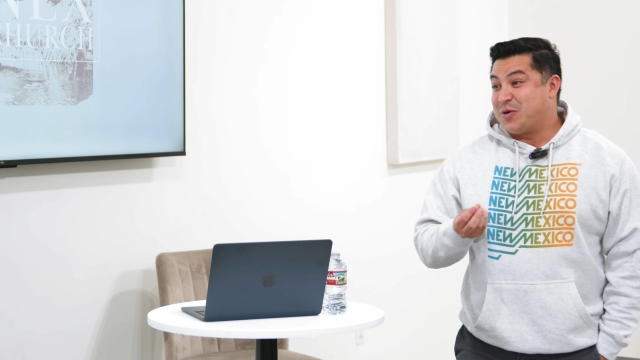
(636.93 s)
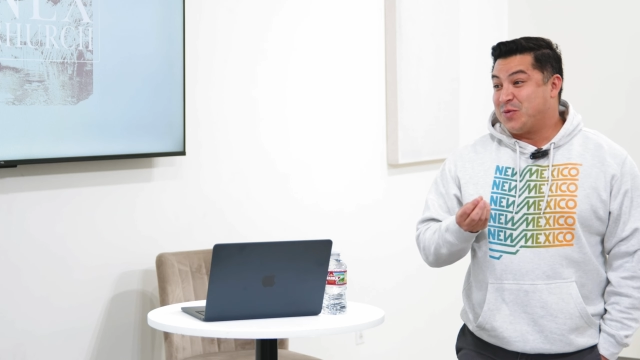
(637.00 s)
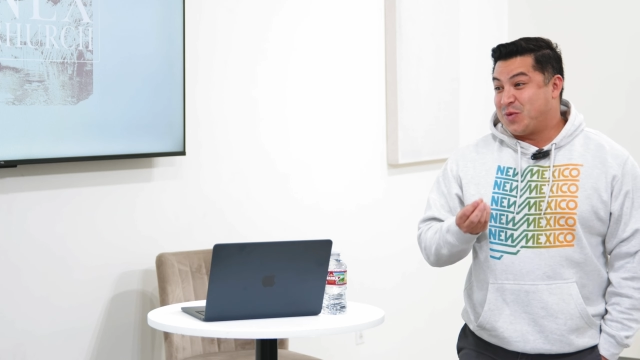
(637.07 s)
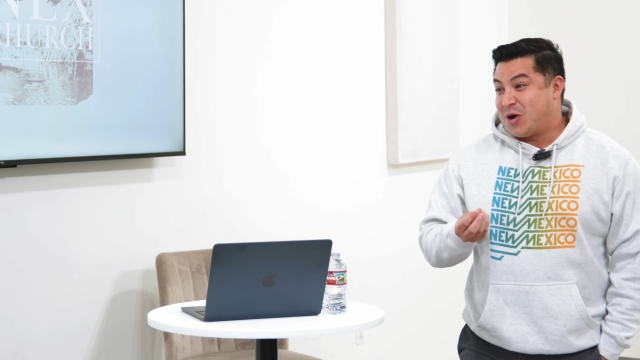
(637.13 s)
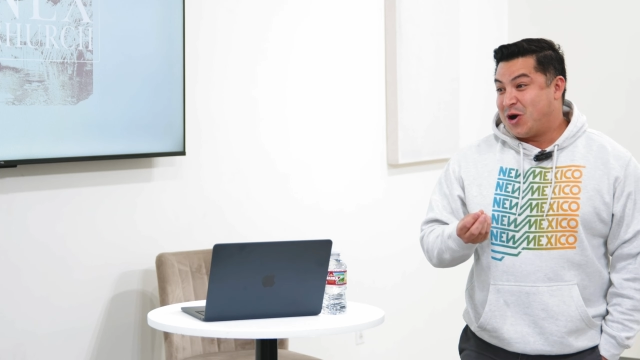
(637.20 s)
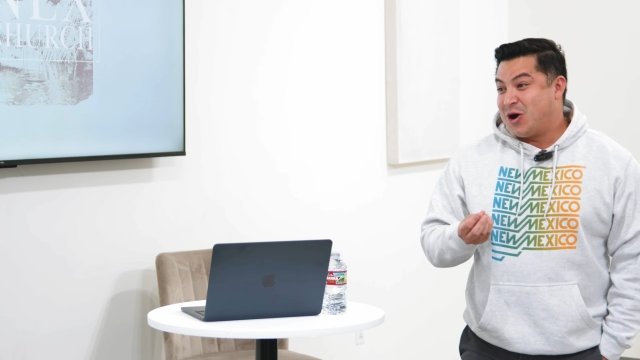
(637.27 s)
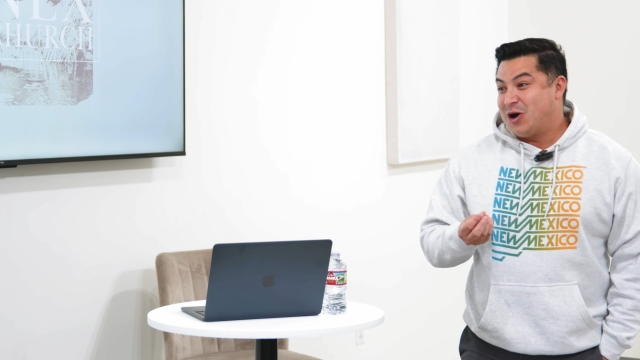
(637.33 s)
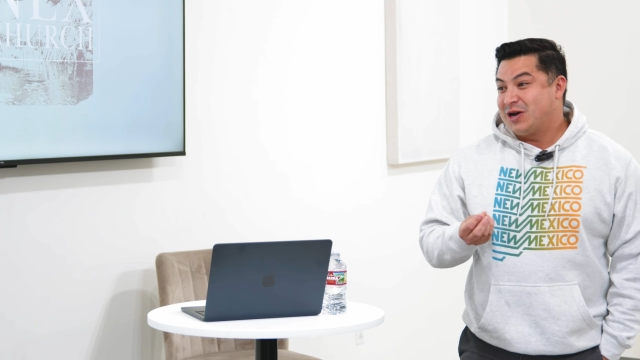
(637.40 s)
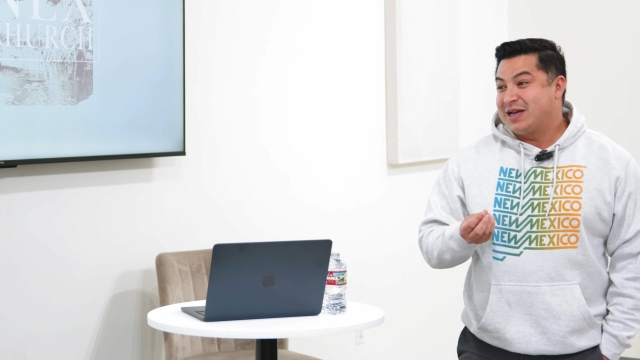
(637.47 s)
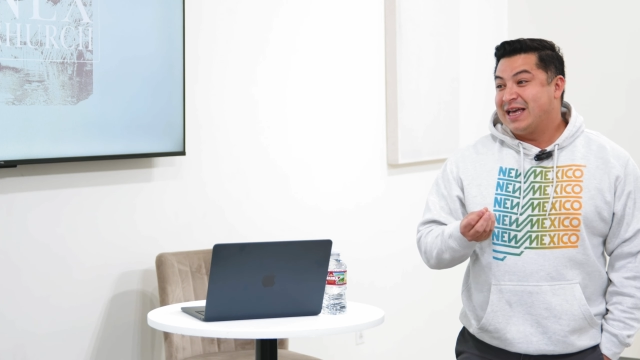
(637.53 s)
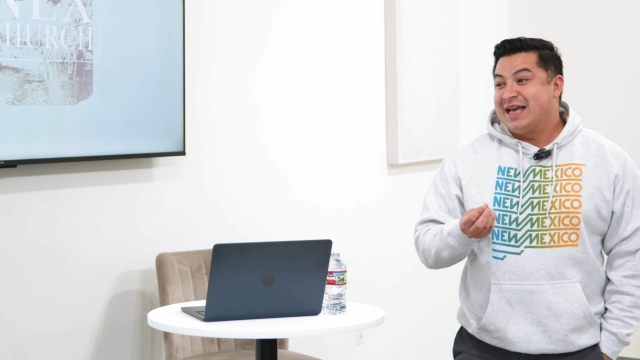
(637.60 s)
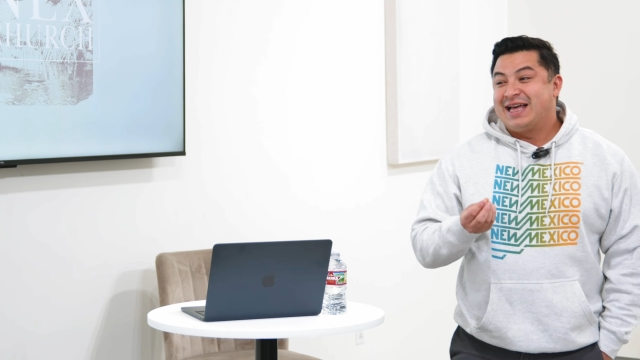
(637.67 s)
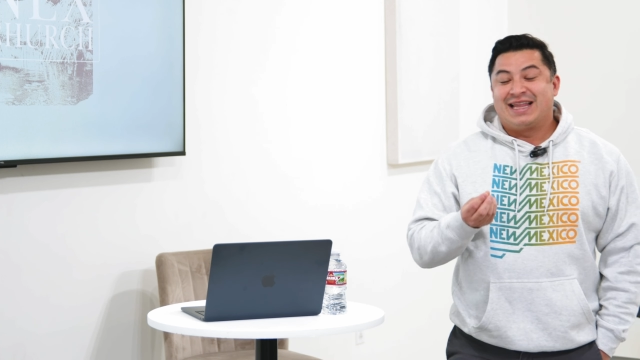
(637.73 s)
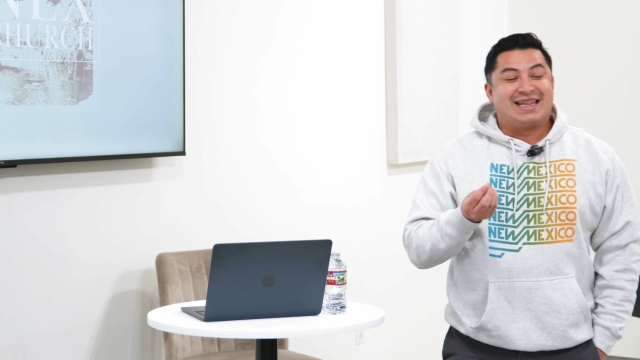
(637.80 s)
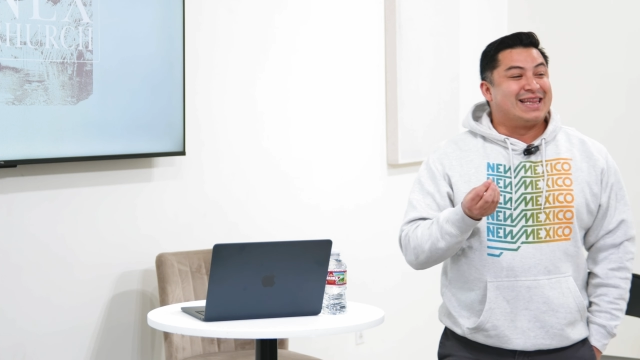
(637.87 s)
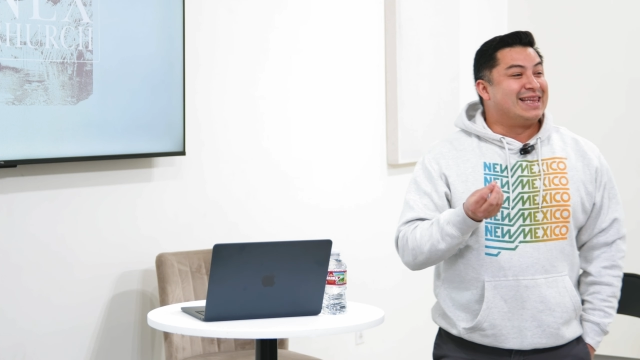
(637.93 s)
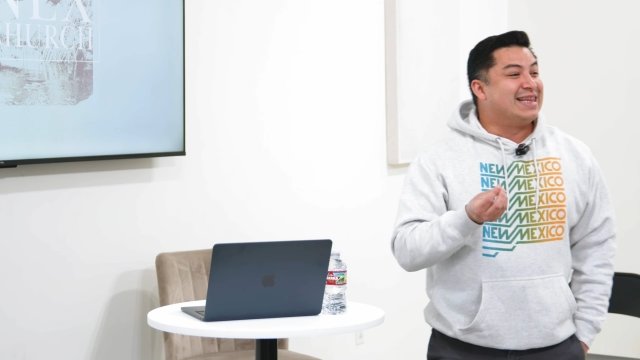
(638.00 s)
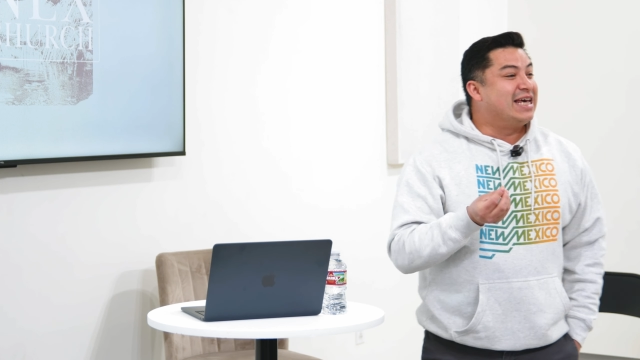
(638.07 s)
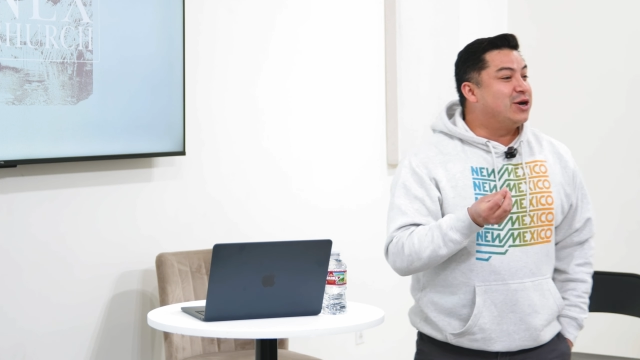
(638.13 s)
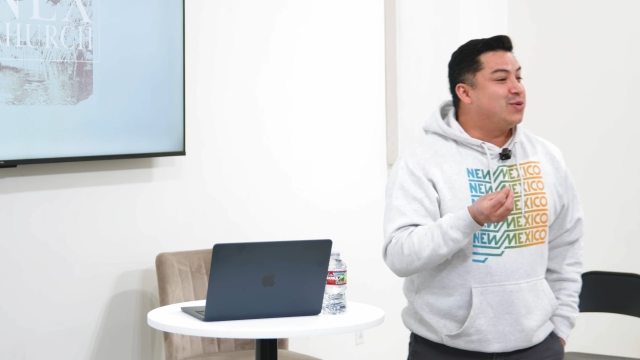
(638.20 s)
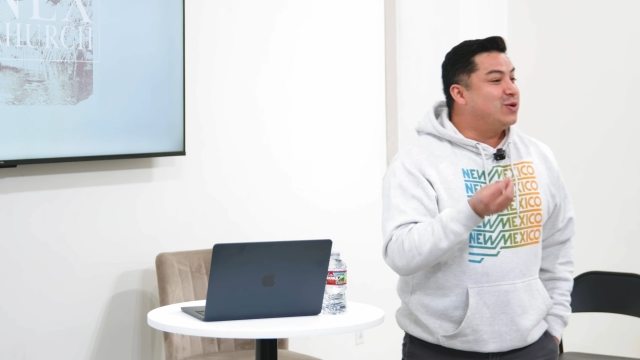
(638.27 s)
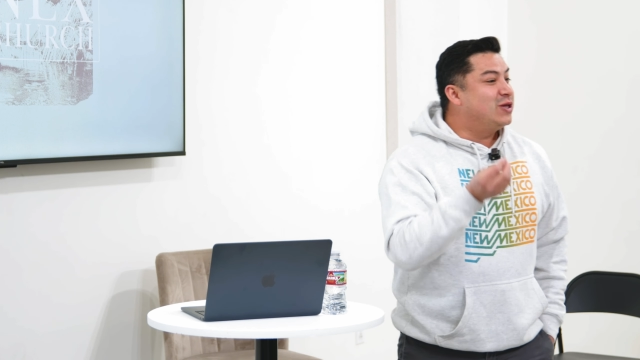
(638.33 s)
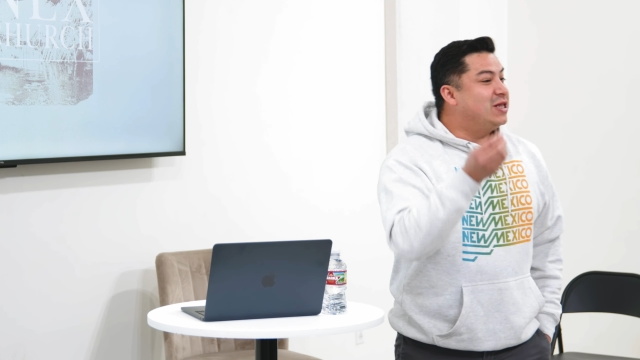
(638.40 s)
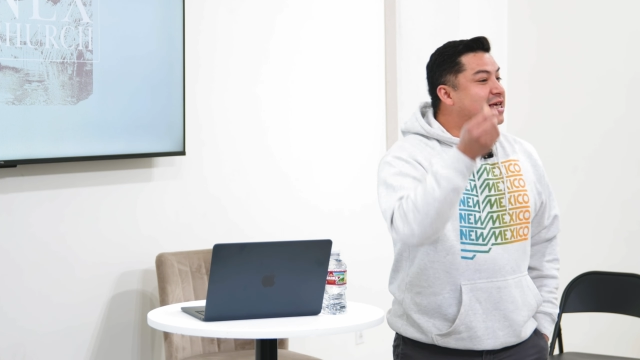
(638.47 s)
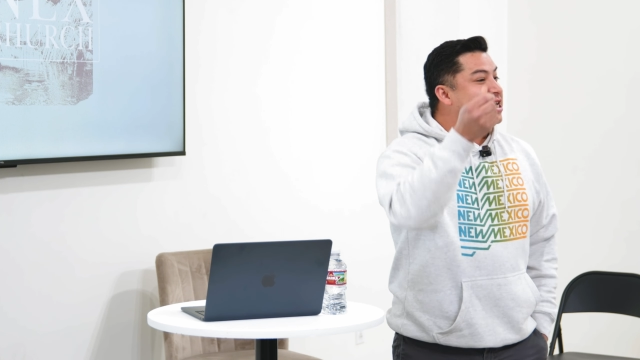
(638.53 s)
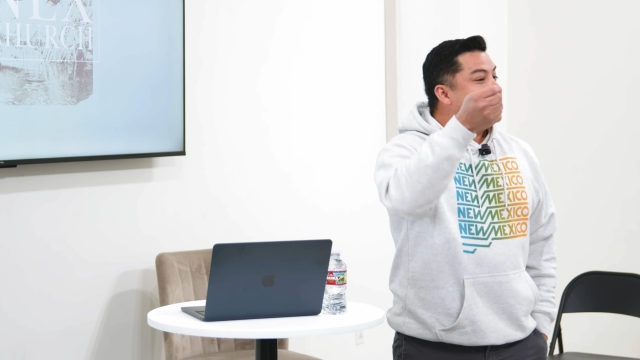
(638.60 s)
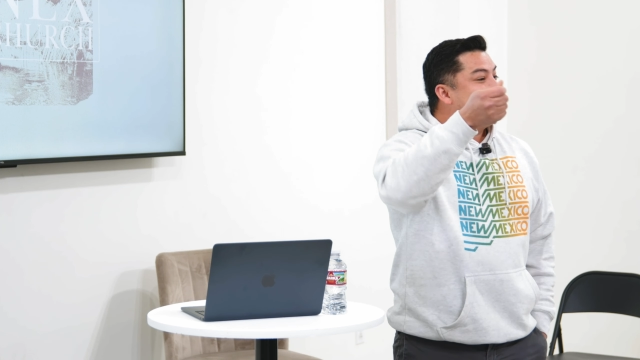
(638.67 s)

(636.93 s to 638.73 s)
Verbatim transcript: wrong, literally